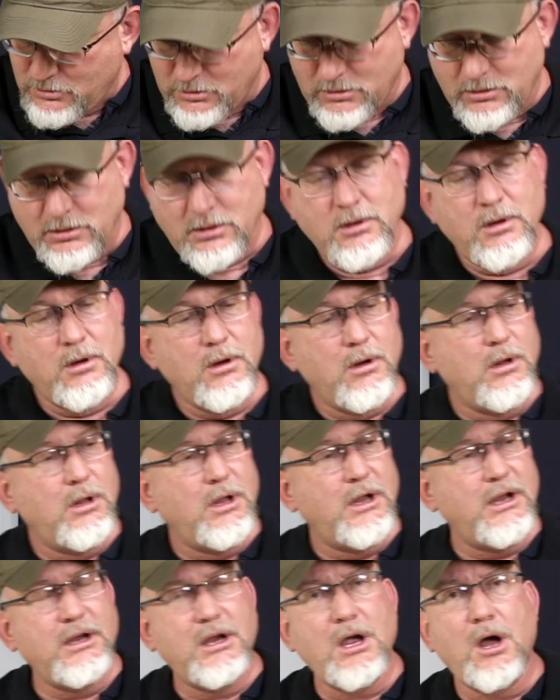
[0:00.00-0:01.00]
There you go,
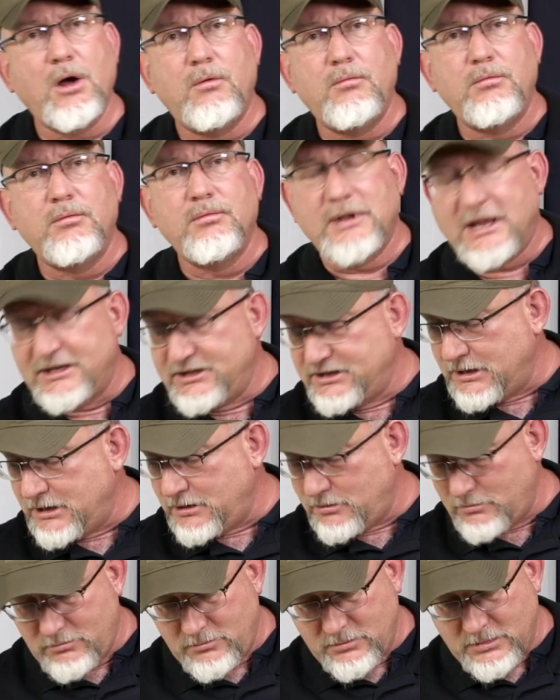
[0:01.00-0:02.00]
that's it.
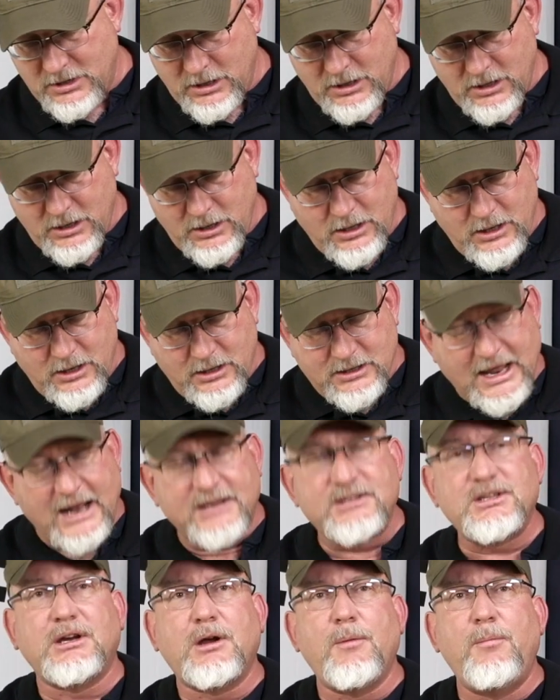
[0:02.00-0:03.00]
That's a
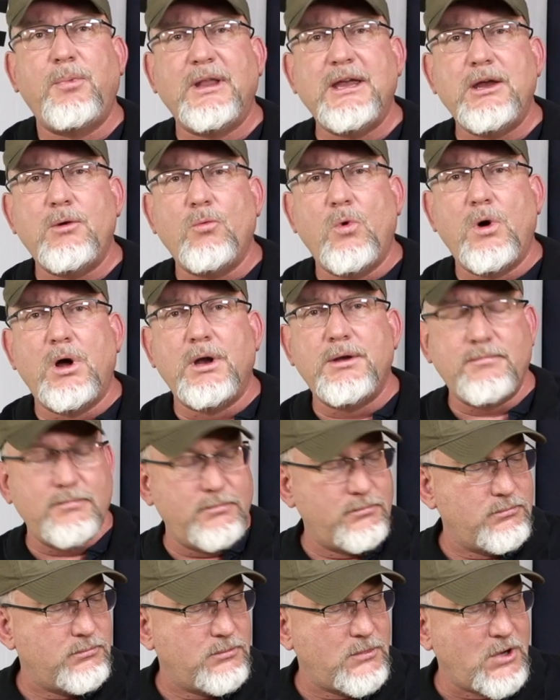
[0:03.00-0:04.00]
complete one, all
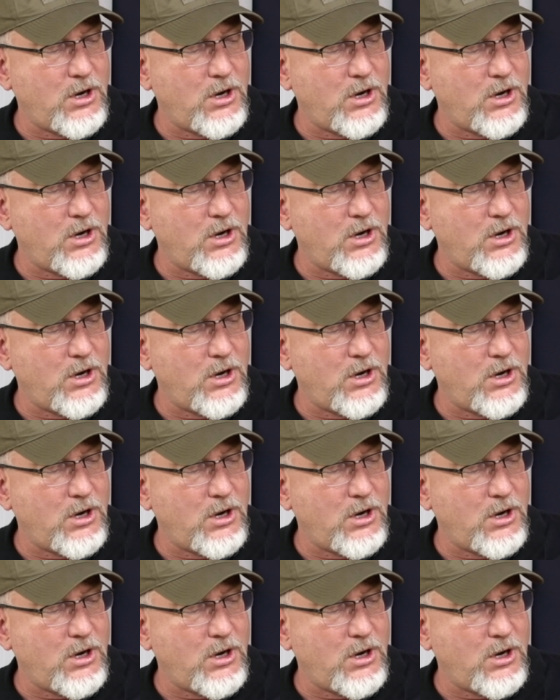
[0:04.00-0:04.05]
right.